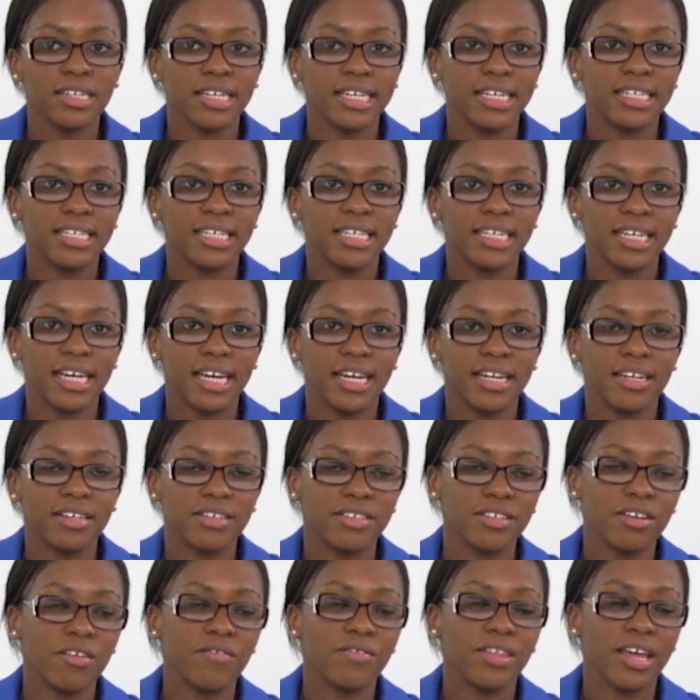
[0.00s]
indicators
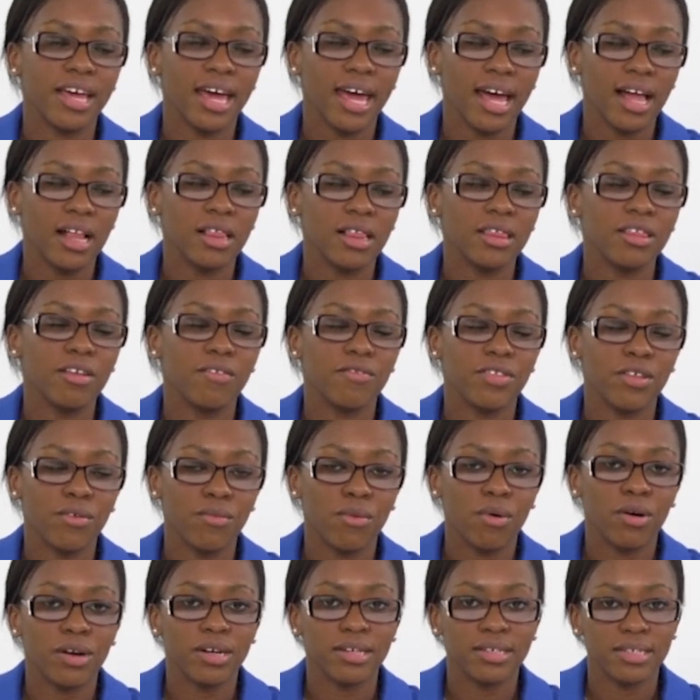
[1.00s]
of the health of the
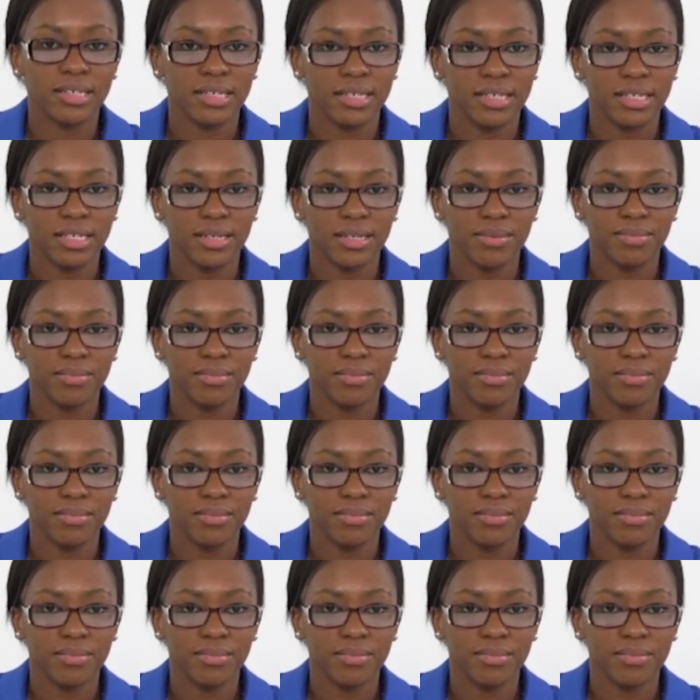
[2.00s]
water system.